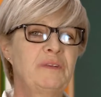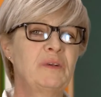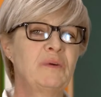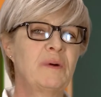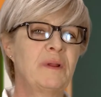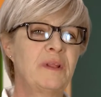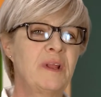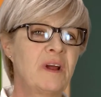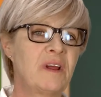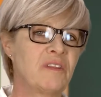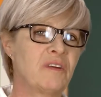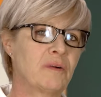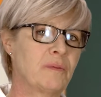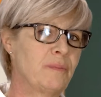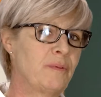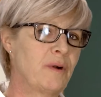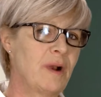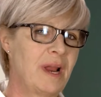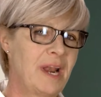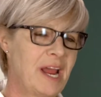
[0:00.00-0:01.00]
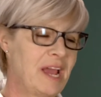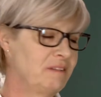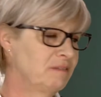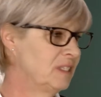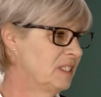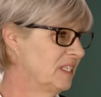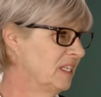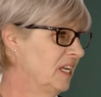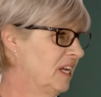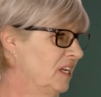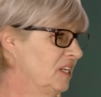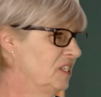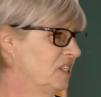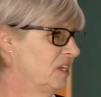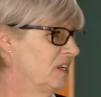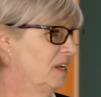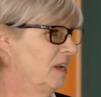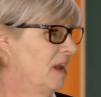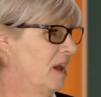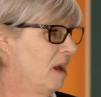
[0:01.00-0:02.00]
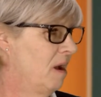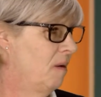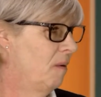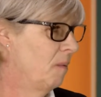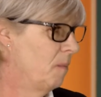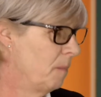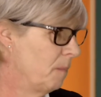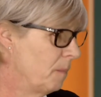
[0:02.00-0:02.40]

to another pronunciation now.